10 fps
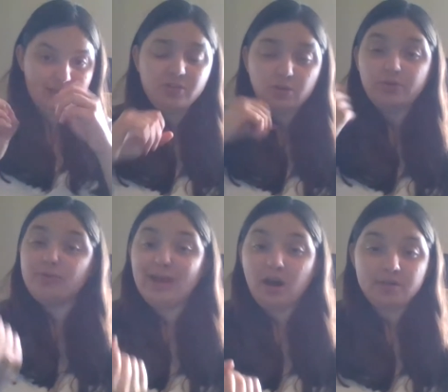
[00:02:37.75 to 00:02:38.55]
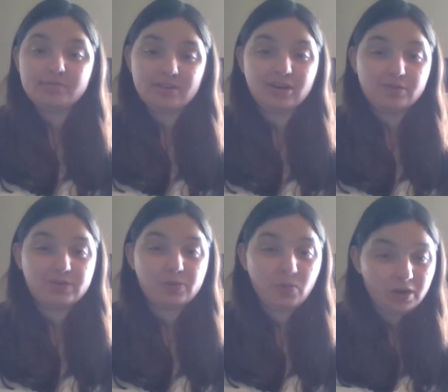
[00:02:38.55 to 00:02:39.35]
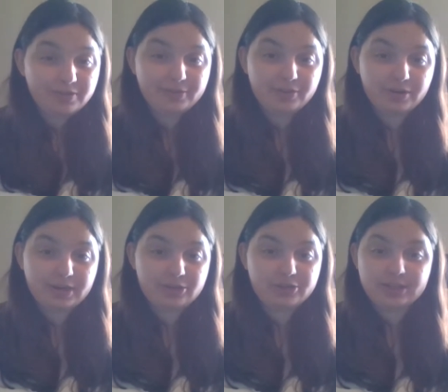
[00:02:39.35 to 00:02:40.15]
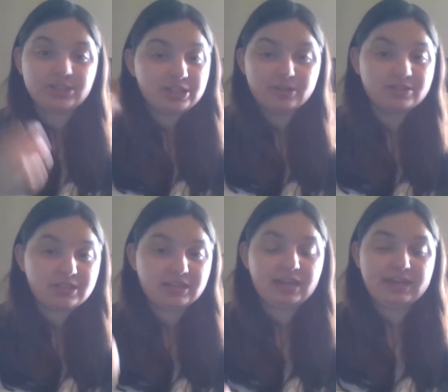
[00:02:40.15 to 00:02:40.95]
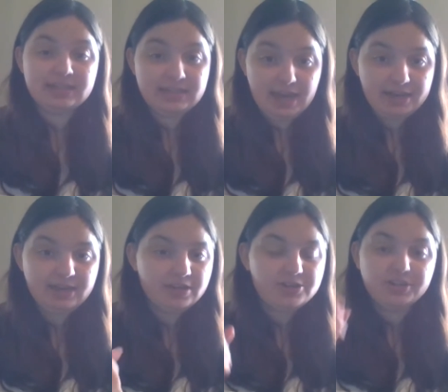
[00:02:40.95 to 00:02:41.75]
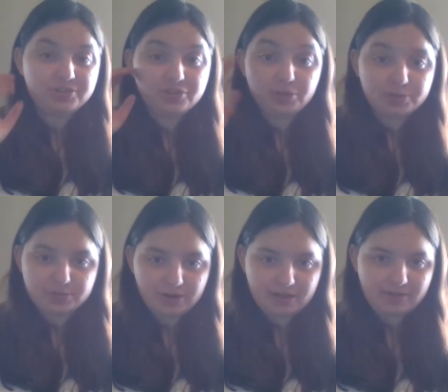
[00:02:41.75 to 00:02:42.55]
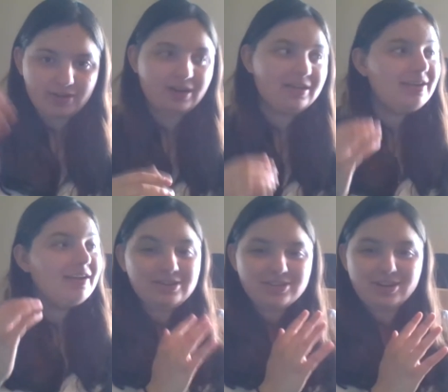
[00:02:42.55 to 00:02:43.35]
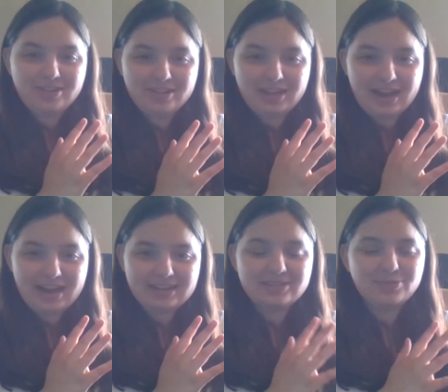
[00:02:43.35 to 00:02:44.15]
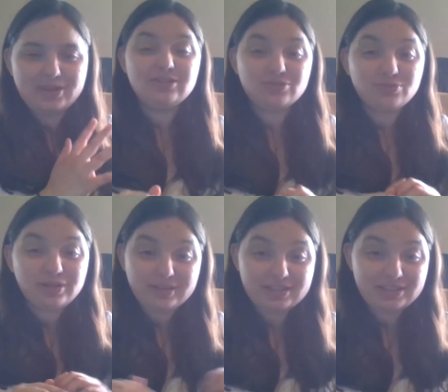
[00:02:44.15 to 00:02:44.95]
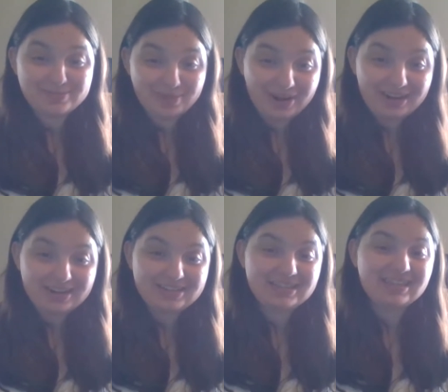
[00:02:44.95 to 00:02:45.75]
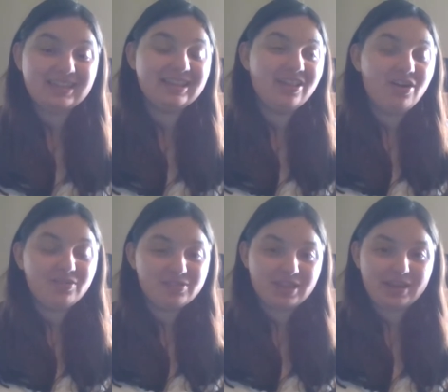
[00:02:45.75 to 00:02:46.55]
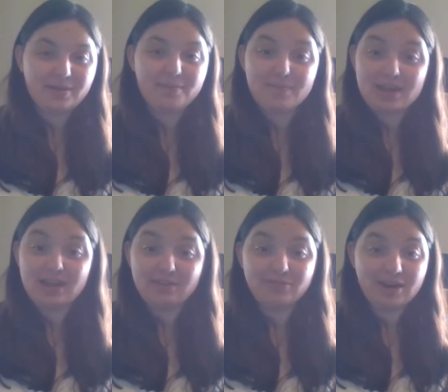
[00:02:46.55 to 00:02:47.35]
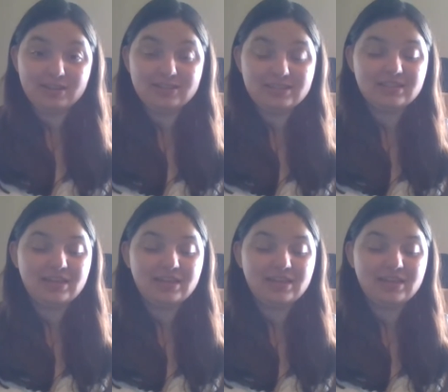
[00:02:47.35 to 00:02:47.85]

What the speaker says: And so if we offer her a reward for learning a trick, she learns it in like a day. She's super smart in that regard. Ranger, on the other hand, Ranger's really smart and she loves like making friends.